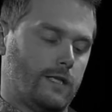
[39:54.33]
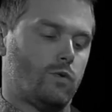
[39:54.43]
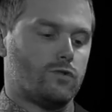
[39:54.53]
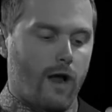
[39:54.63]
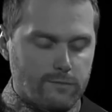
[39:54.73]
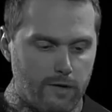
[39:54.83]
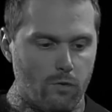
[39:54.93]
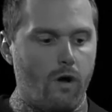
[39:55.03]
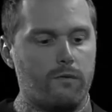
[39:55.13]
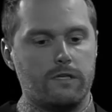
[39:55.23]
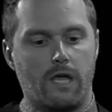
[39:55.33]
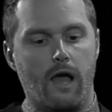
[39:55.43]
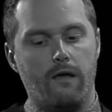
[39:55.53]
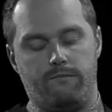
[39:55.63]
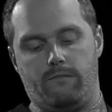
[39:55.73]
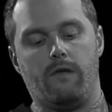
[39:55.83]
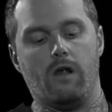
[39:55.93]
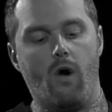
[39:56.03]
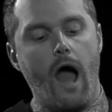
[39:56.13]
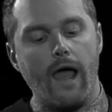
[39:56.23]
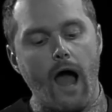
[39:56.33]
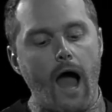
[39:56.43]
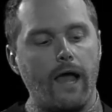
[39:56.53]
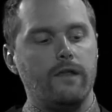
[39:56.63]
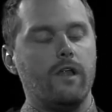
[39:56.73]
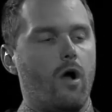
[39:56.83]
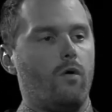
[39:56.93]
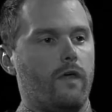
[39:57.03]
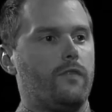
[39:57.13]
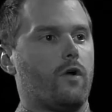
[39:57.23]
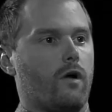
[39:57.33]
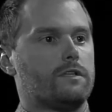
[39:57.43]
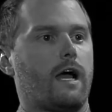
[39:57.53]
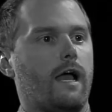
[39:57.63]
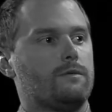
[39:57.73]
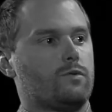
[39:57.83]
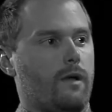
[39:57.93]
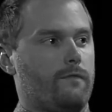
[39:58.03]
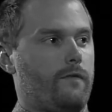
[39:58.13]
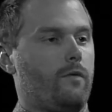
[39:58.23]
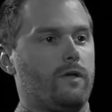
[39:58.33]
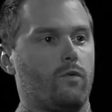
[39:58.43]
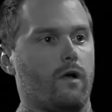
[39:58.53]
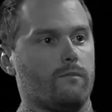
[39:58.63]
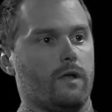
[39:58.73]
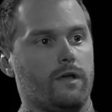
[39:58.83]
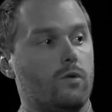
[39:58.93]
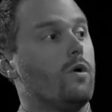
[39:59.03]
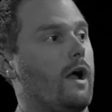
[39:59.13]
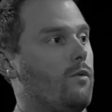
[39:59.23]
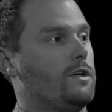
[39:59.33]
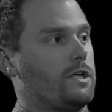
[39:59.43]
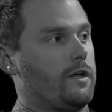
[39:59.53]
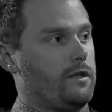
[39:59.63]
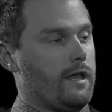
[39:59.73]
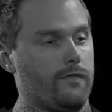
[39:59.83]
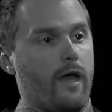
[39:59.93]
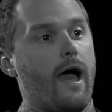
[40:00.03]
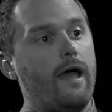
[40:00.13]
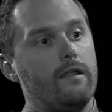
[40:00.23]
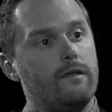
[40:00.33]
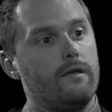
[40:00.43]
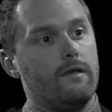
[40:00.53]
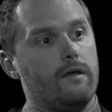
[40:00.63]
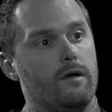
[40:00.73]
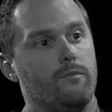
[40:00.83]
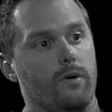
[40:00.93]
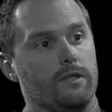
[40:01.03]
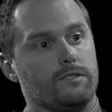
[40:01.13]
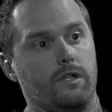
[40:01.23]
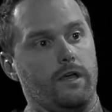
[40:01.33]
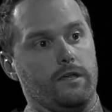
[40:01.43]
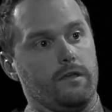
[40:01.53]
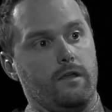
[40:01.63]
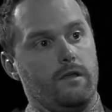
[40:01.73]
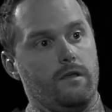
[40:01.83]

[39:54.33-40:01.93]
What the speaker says: that's what drives me up the wall, because I know that there are times when I'm filming where I'm like, ooh, I wish I could get that, but it's like